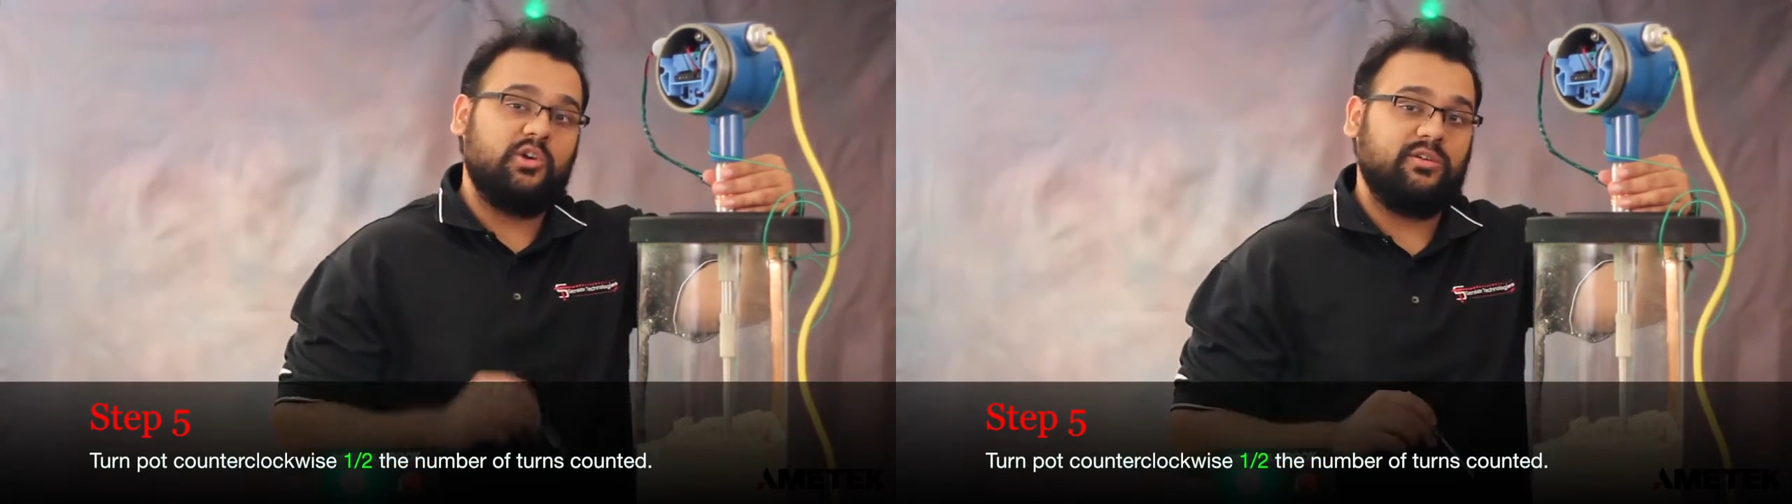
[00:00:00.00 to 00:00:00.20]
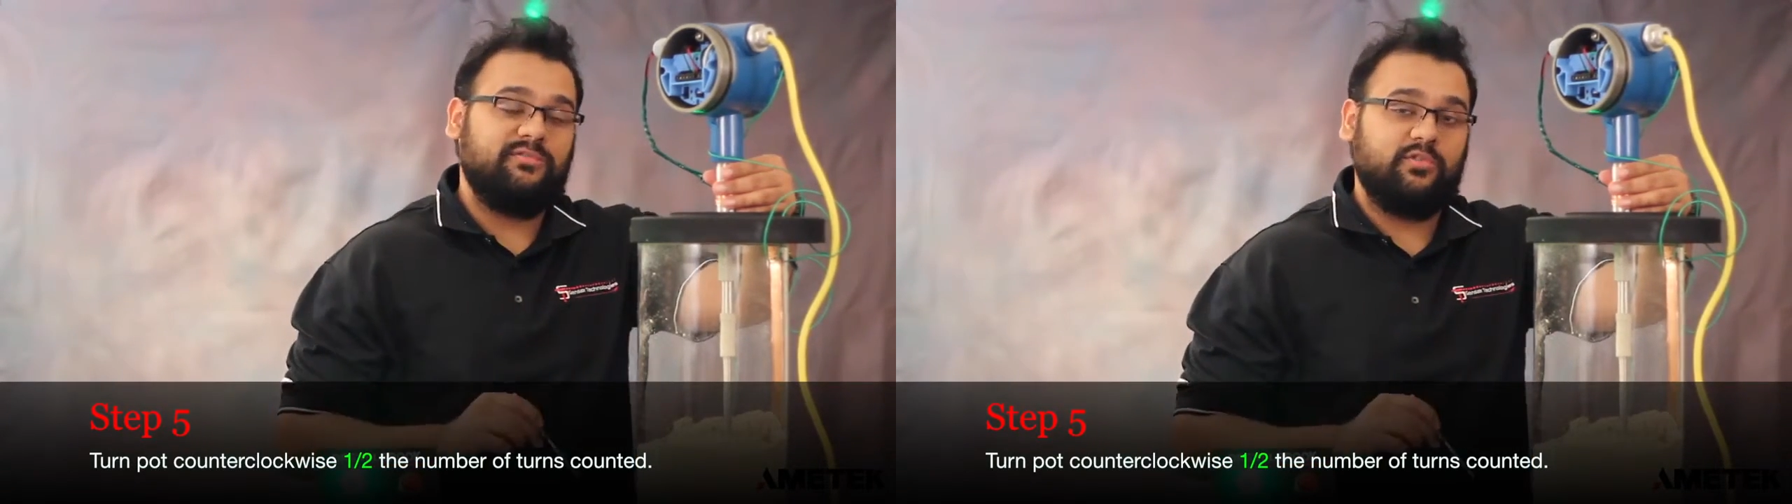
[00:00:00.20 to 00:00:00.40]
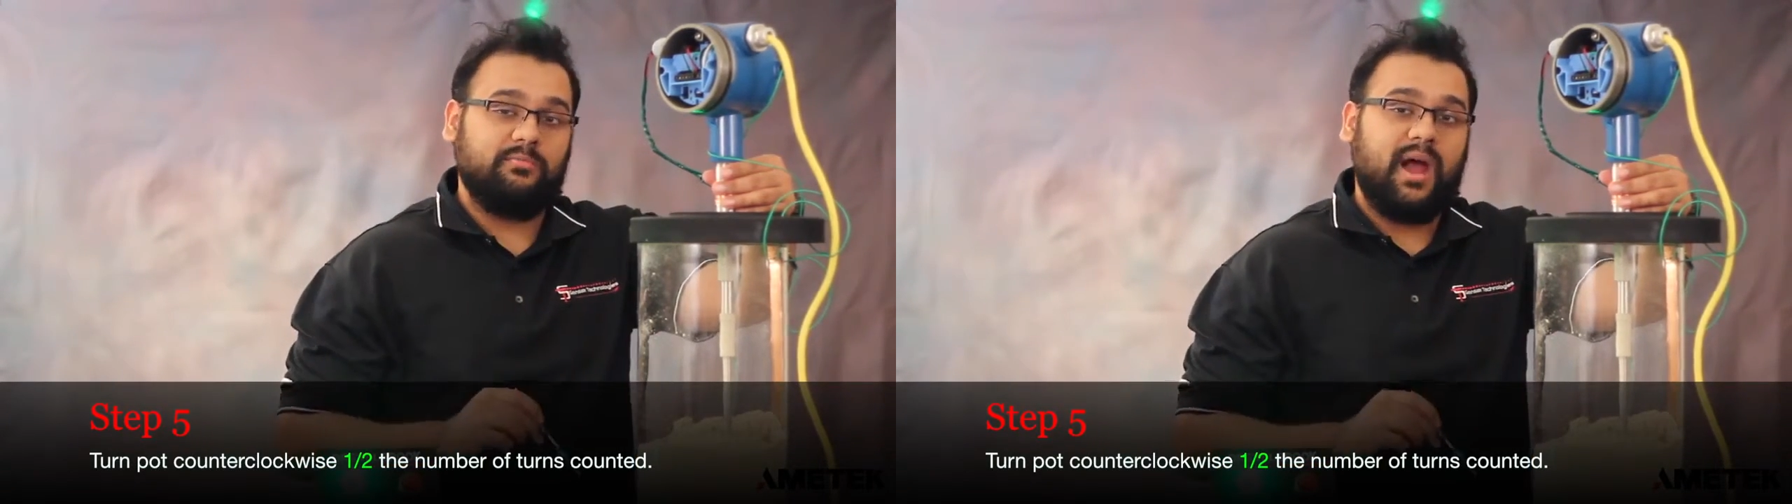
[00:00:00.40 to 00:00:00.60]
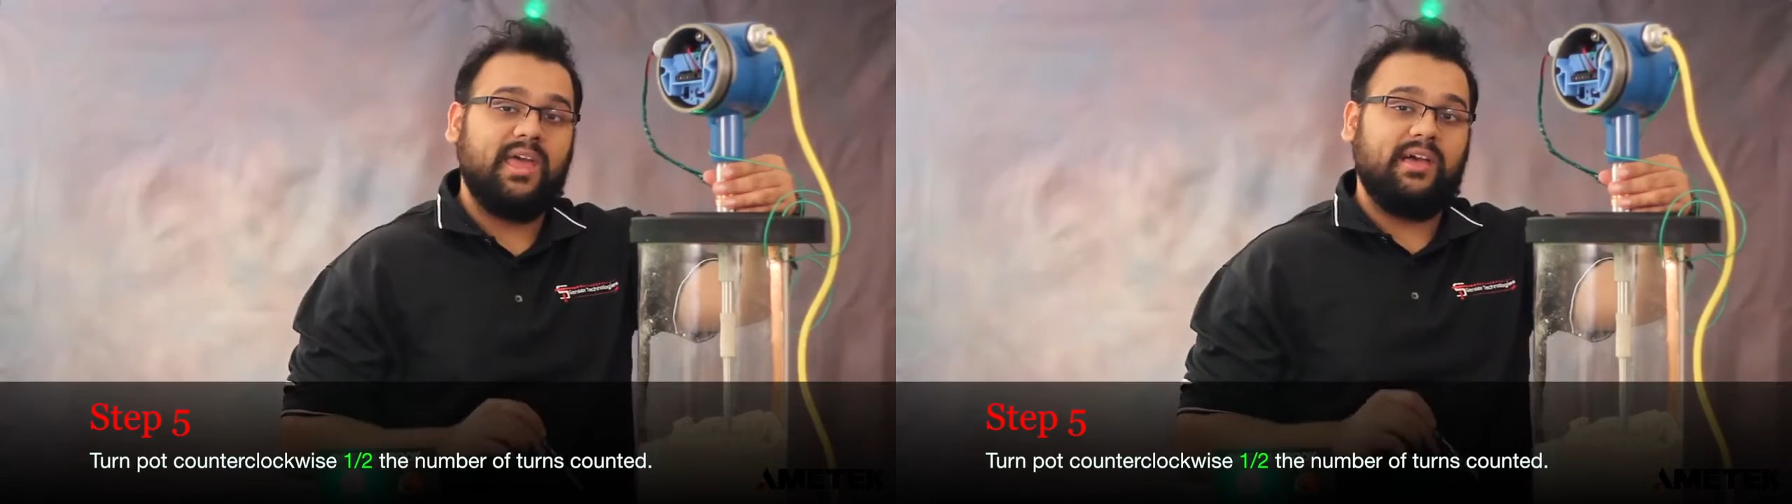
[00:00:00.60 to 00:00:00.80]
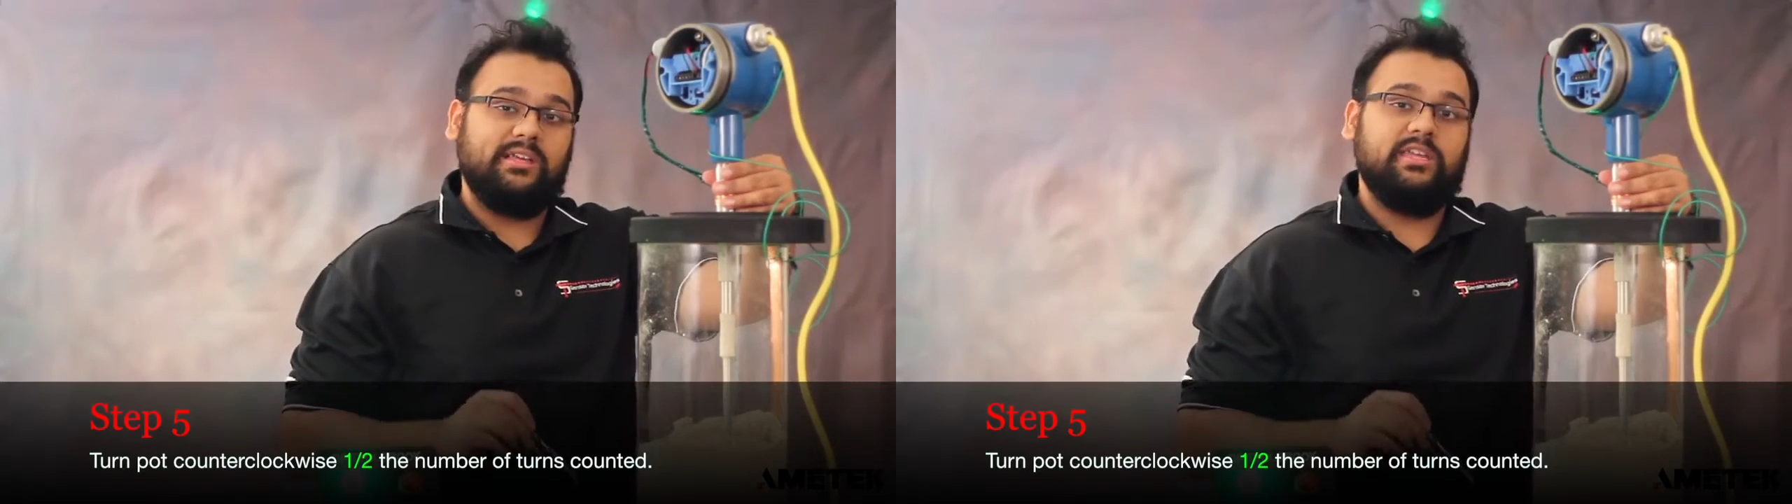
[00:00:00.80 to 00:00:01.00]
turn for
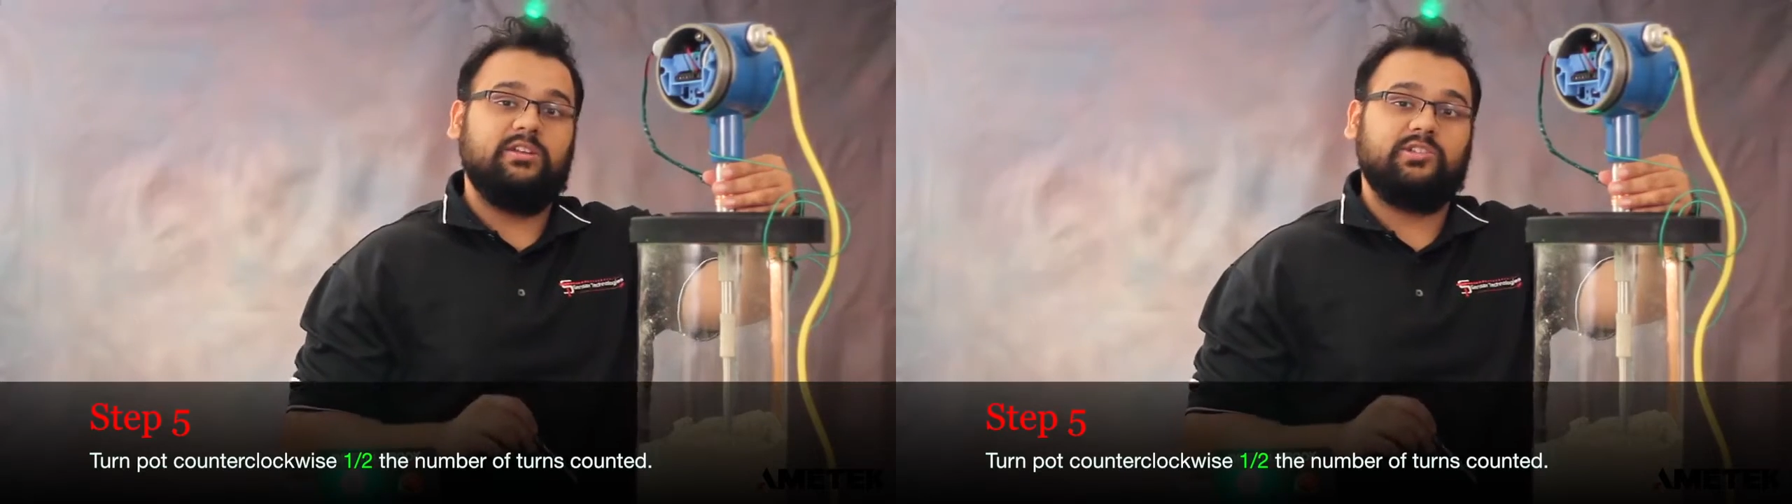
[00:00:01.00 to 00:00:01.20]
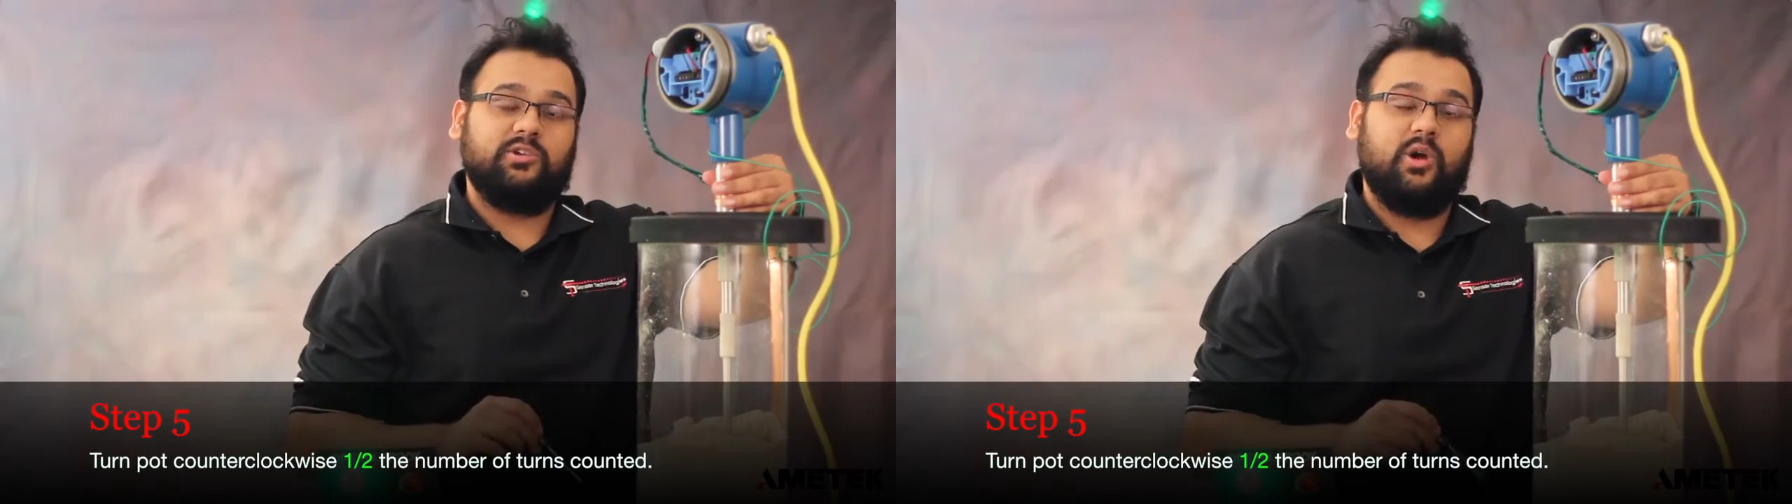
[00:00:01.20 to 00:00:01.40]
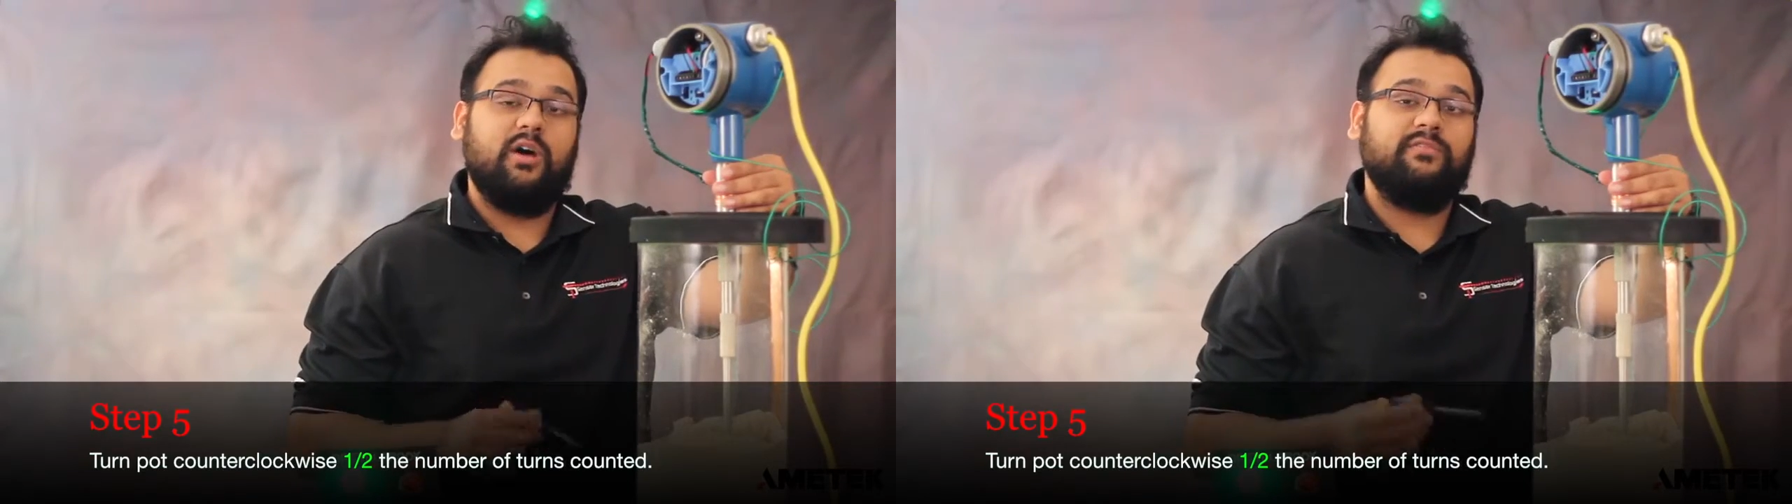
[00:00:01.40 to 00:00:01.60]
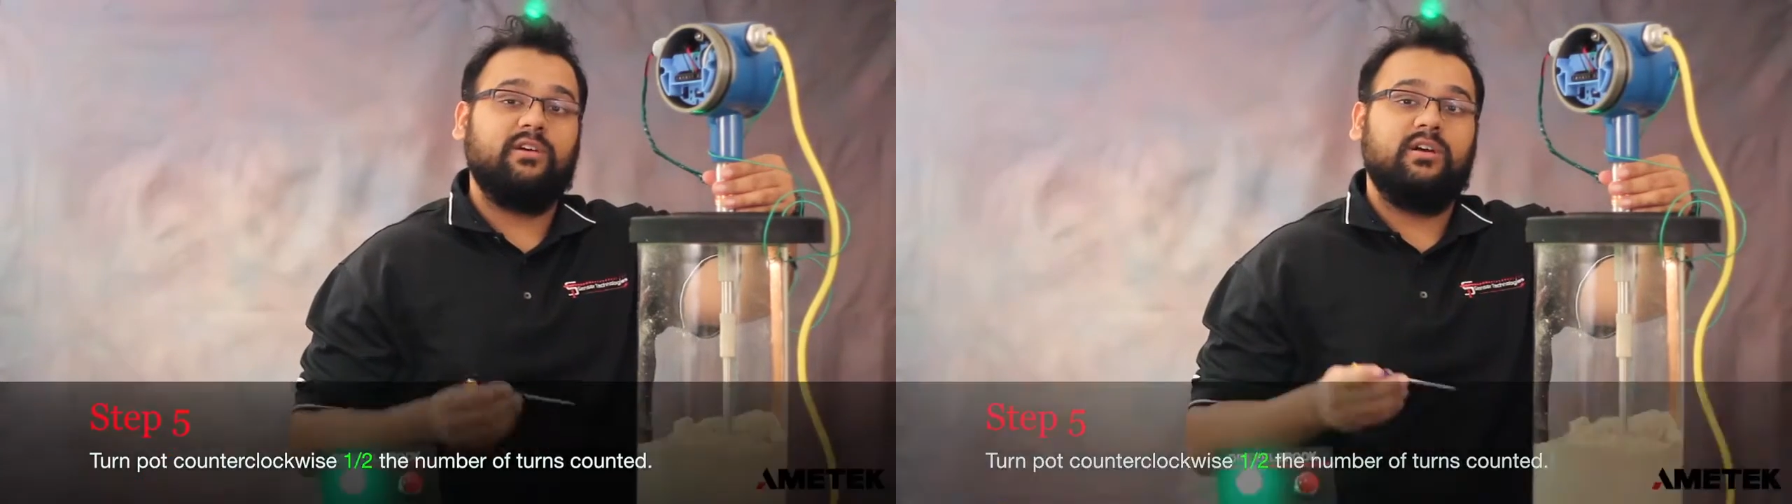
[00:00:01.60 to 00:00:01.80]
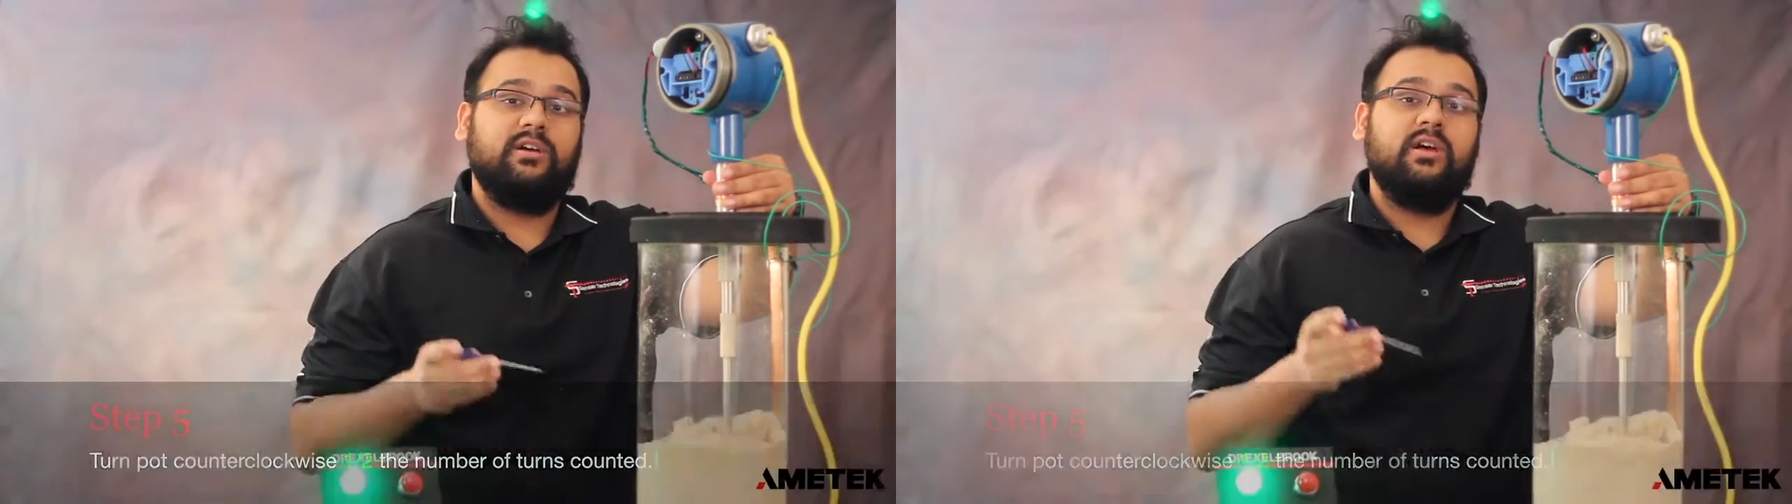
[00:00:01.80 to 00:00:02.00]
my LED to turn
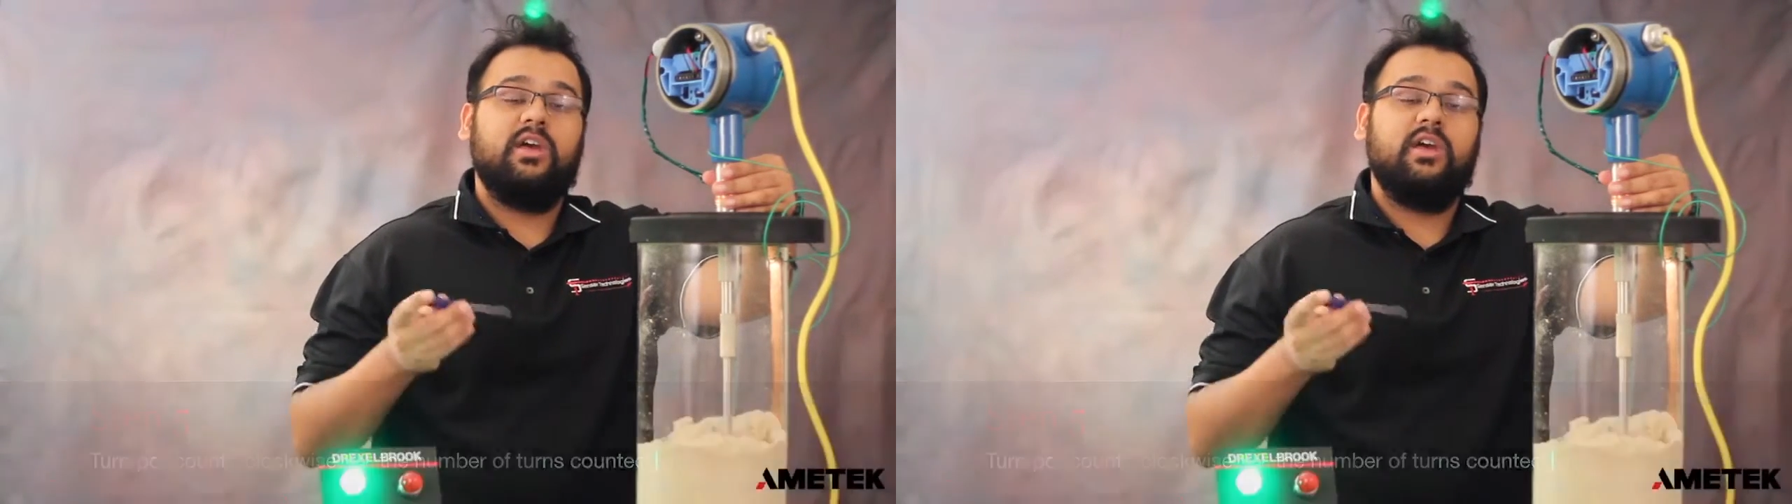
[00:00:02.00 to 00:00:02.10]
off,